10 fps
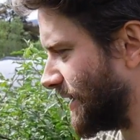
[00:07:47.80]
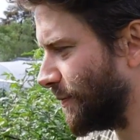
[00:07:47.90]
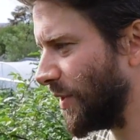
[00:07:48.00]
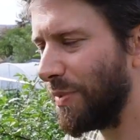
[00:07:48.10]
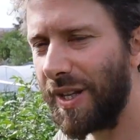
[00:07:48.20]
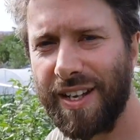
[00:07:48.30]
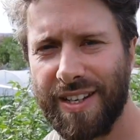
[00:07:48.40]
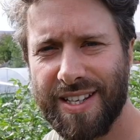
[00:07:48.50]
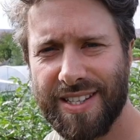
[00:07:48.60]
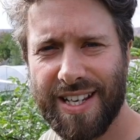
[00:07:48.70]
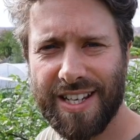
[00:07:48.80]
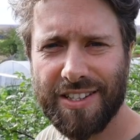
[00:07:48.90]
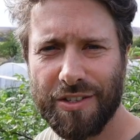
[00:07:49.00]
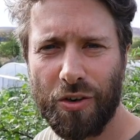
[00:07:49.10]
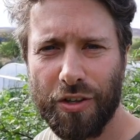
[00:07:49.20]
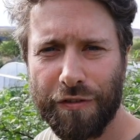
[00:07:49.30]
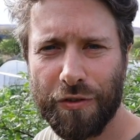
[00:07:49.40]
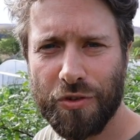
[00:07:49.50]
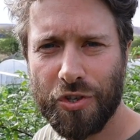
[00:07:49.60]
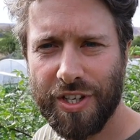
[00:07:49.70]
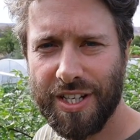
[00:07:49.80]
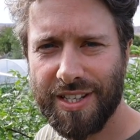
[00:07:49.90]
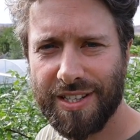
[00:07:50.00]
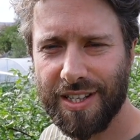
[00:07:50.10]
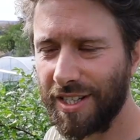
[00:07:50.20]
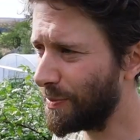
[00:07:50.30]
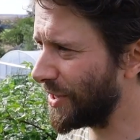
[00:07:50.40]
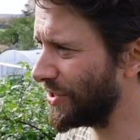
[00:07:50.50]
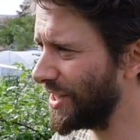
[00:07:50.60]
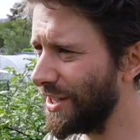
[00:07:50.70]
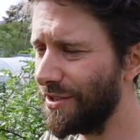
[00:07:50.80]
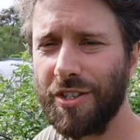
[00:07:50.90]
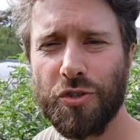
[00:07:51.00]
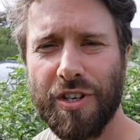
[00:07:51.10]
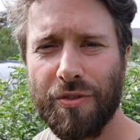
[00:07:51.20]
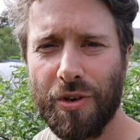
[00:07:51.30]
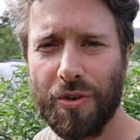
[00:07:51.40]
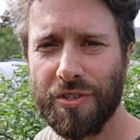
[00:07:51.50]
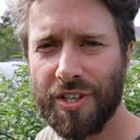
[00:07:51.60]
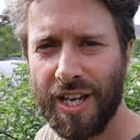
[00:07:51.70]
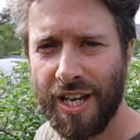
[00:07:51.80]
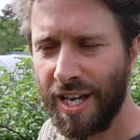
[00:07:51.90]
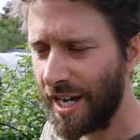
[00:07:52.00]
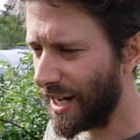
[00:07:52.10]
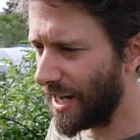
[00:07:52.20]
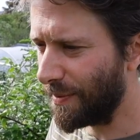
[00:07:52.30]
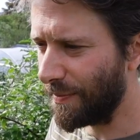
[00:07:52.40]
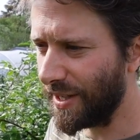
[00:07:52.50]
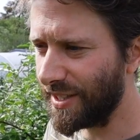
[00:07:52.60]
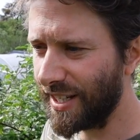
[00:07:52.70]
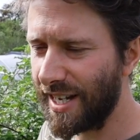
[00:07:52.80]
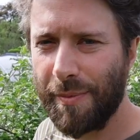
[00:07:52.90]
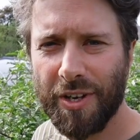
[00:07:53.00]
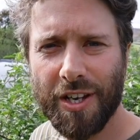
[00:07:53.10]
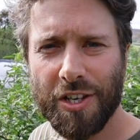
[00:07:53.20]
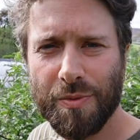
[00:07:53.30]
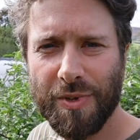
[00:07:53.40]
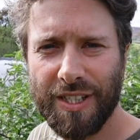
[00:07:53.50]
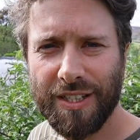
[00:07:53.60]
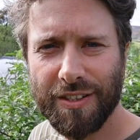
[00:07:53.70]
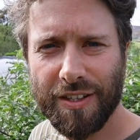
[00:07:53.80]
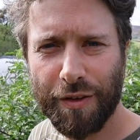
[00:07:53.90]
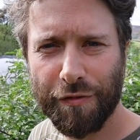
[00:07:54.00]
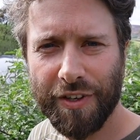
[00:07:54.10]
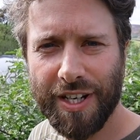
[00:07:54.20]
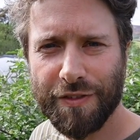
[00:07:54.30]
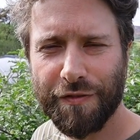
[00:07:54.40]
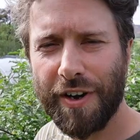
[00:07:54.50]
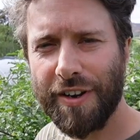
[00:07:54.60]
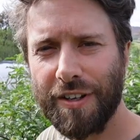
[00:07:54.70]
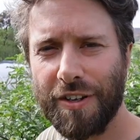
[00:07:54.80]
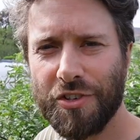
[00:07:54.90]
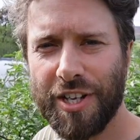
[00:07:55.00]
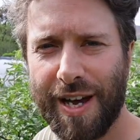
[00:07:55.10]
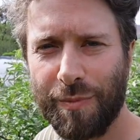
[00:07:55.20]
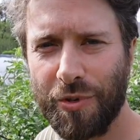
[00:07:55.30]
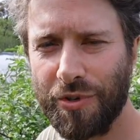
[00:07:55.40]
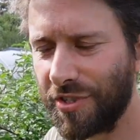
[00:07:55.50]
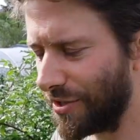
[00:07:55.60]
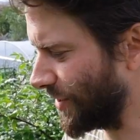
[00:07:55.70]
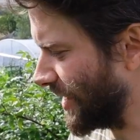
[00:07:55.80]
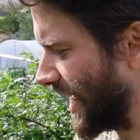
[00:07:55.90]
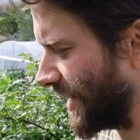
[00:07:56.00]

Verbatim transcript: um, we plant this next to all the fruit trees, especially here in the tree rows. Um, a dynamic accumulator, comfrey has very large tap roots so can